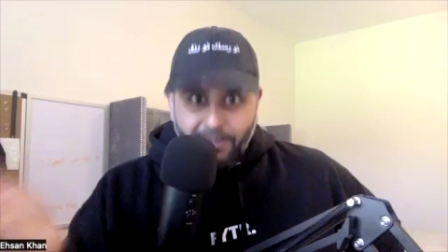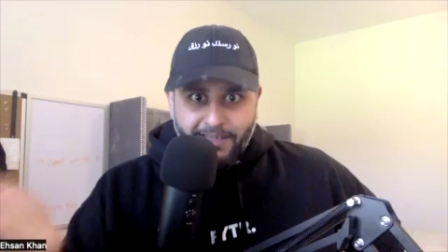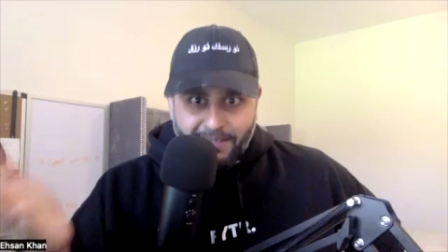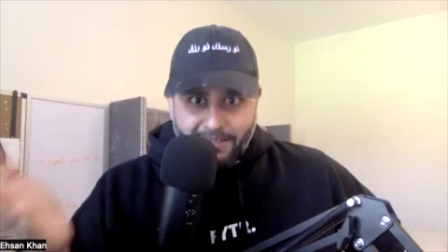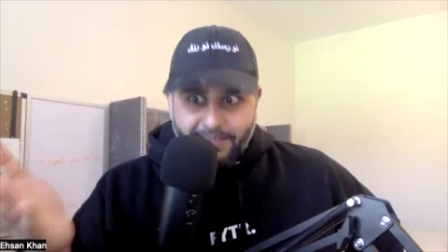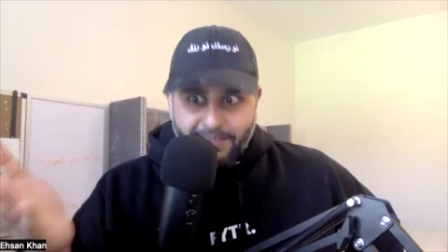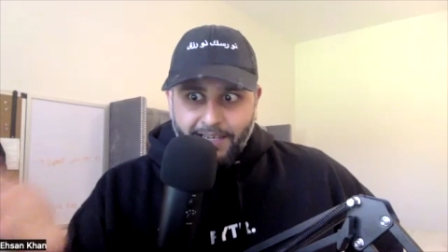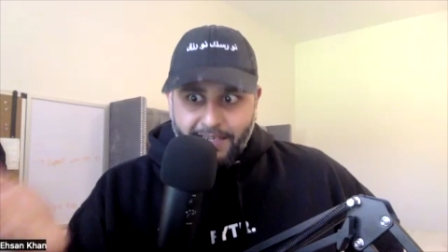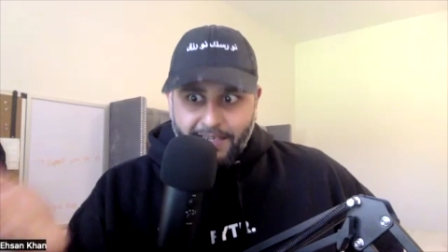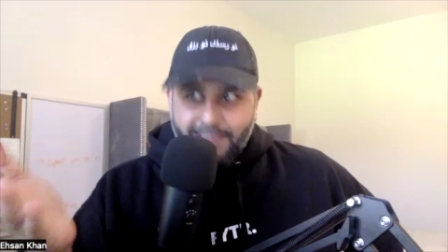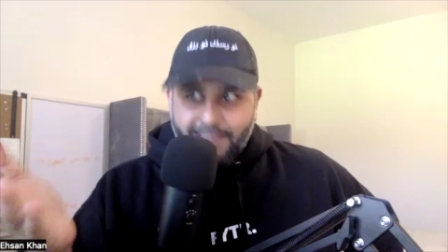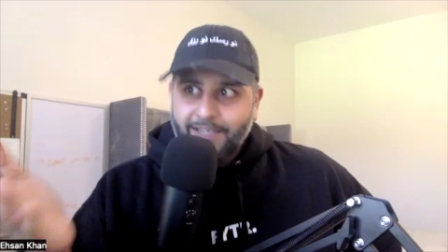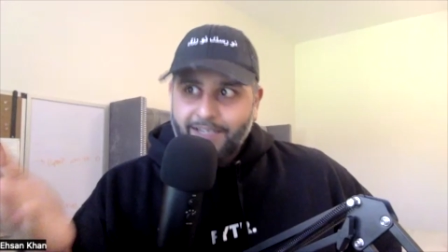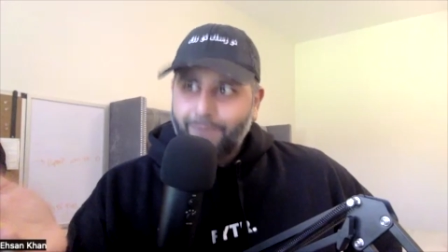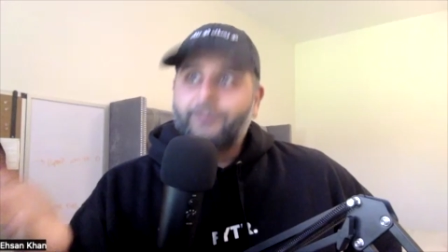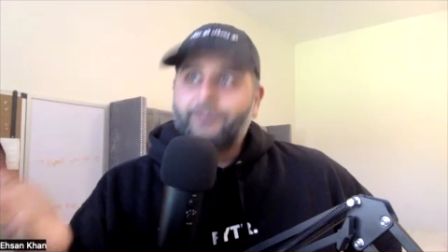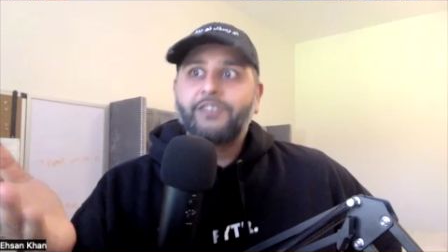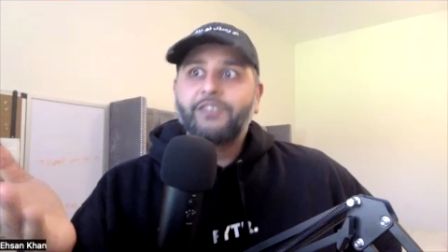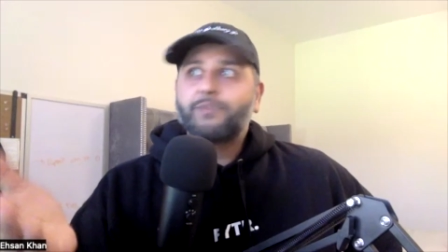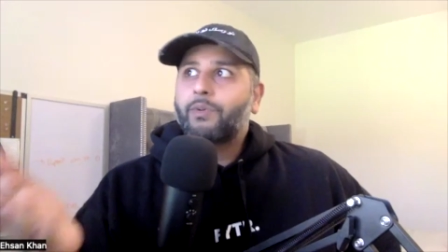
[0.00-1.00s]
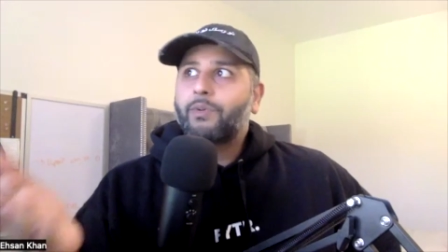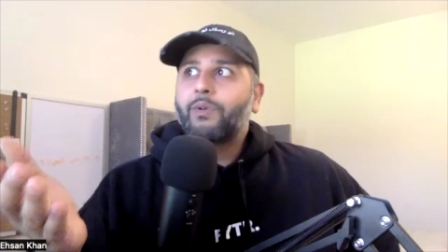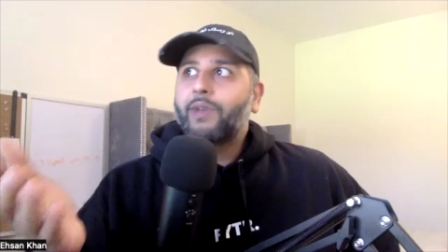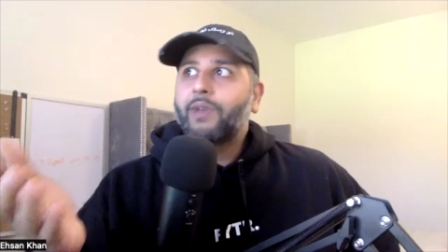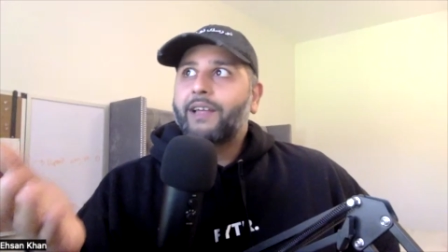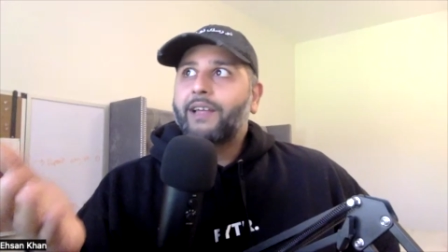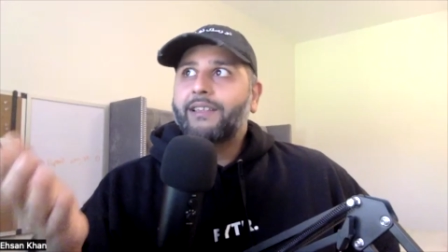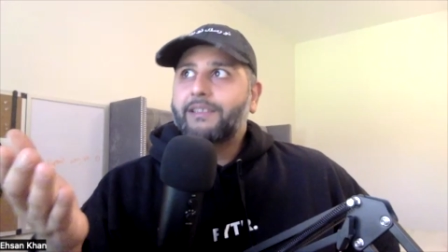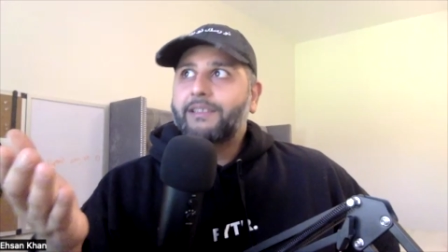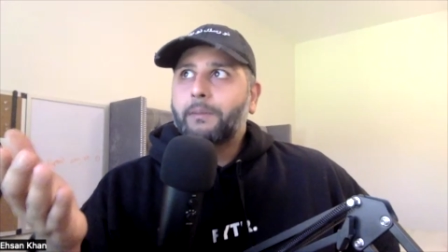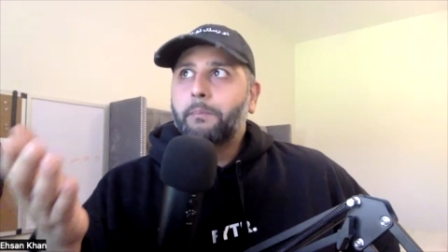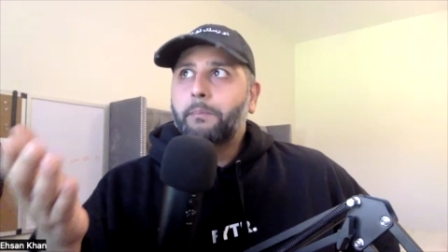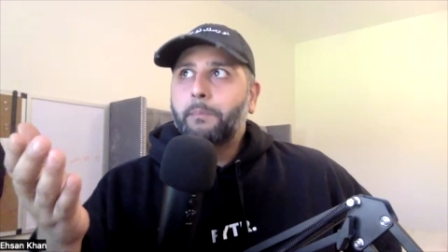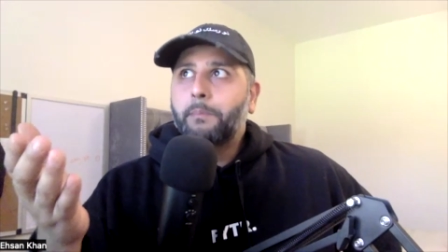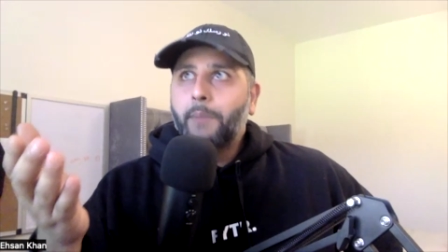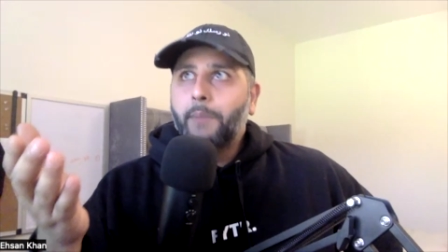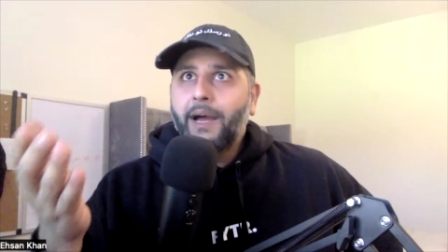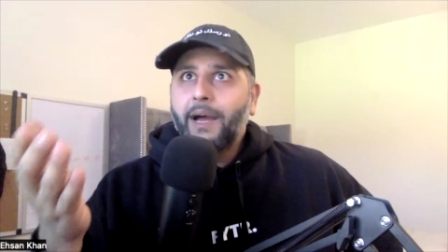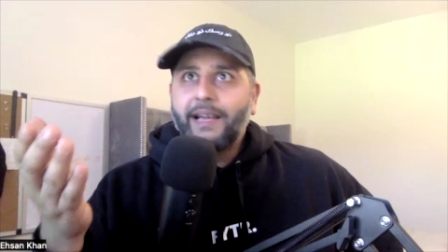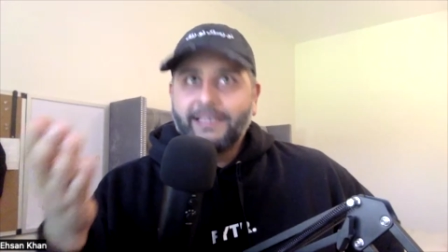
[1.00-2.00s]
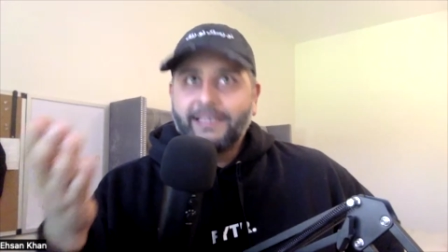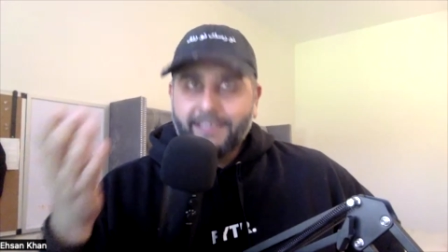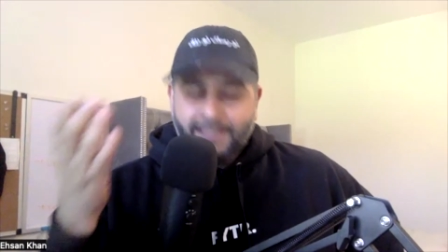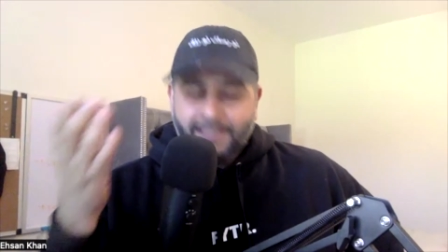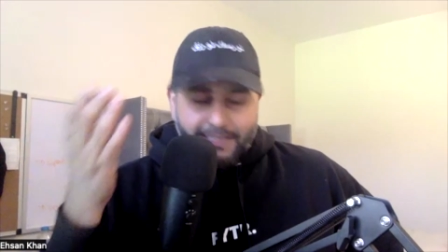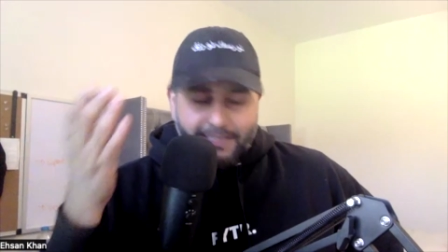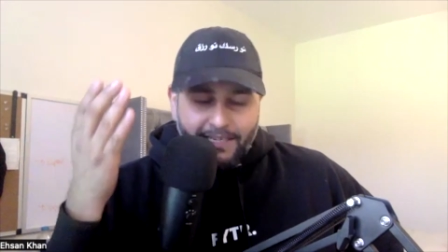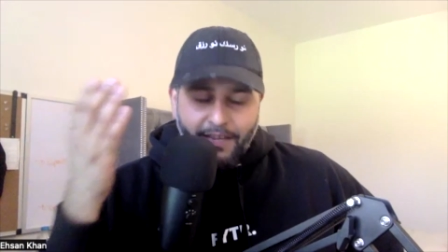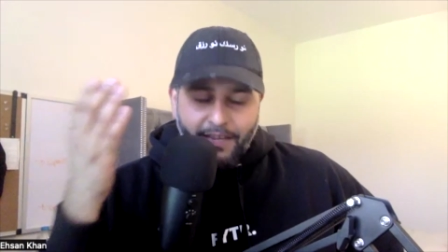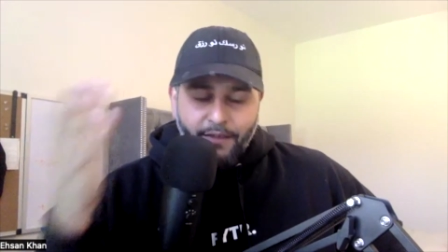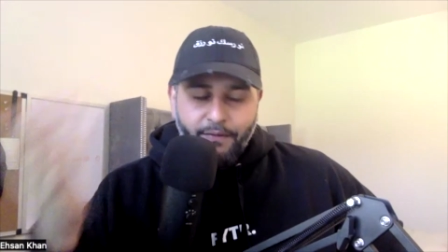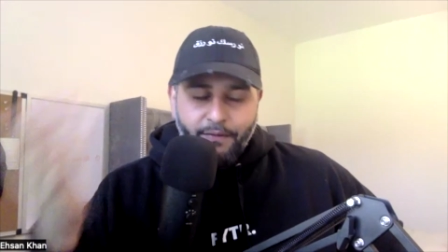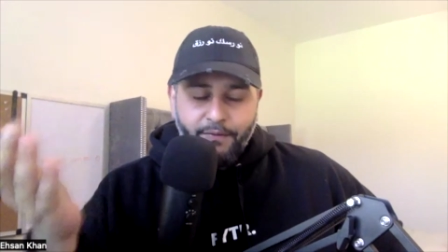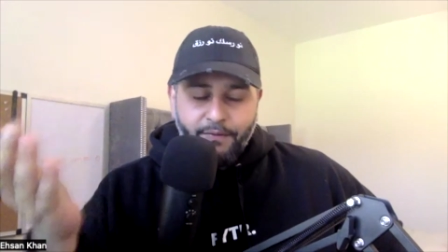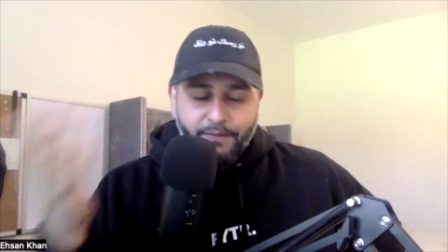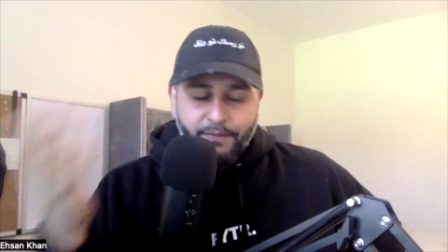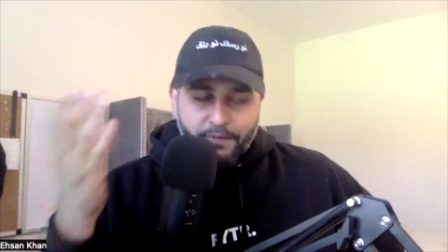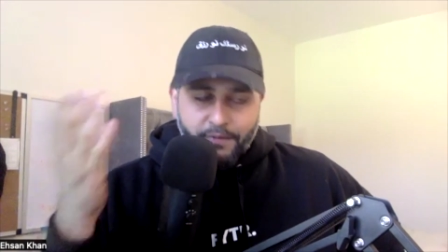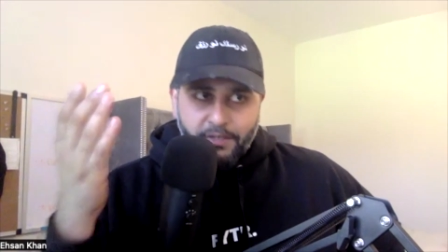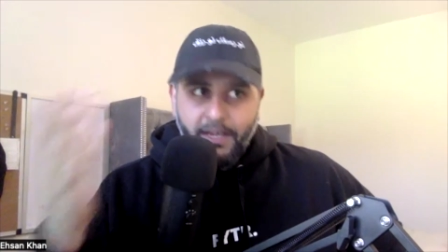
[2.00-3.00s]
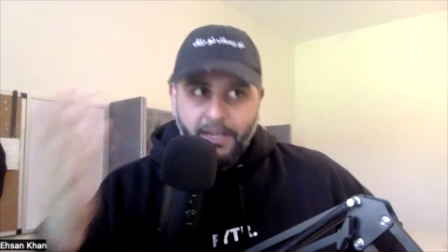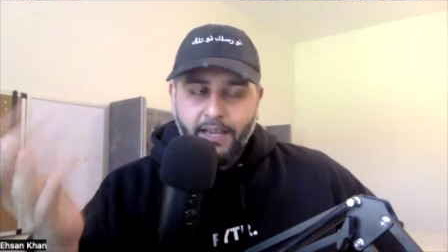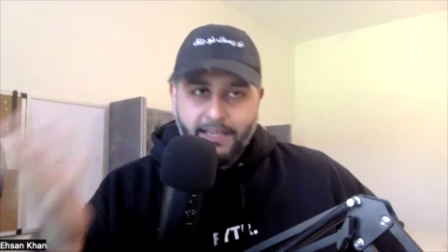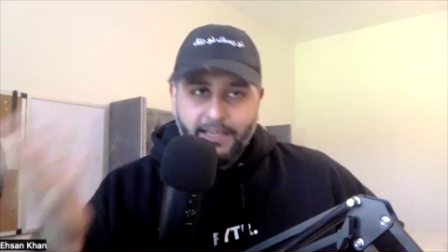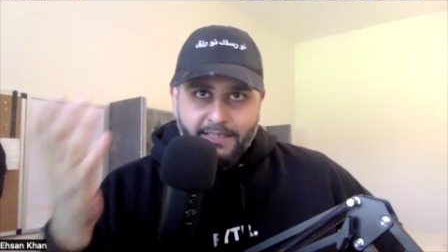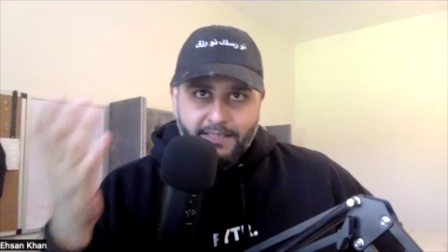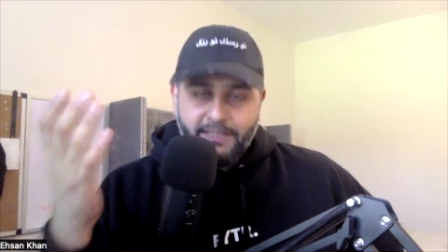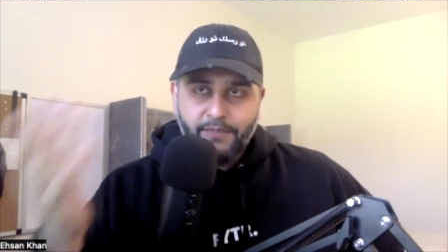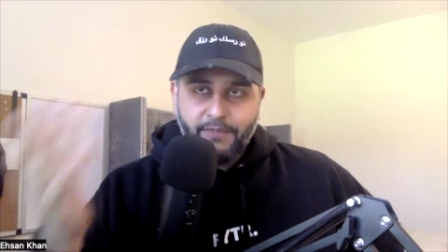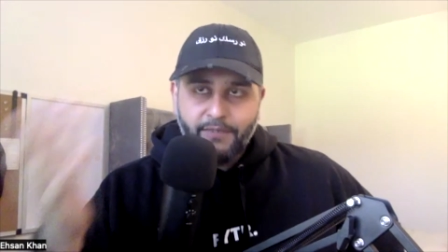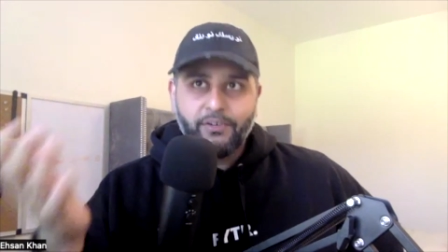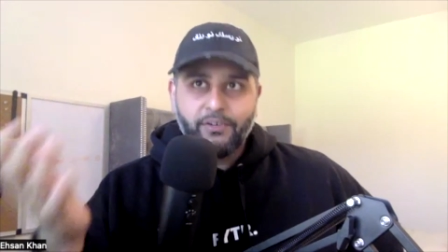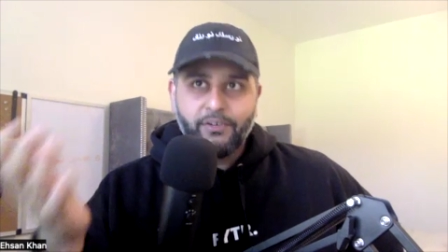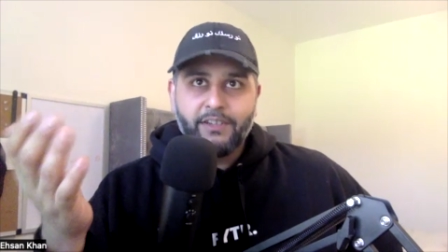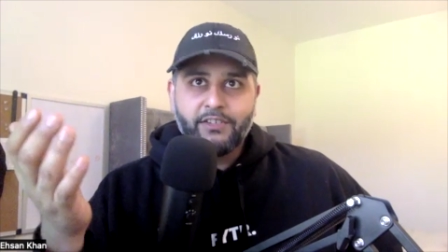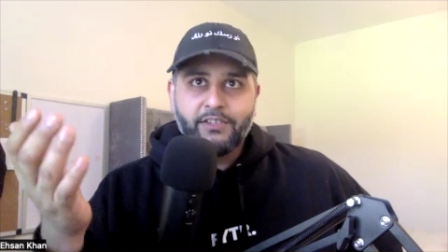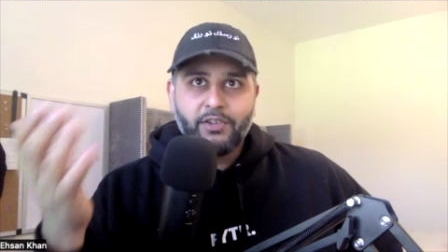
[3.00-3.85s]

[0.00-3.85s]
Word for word: at the size difference, bro. Like there's a massive size difference.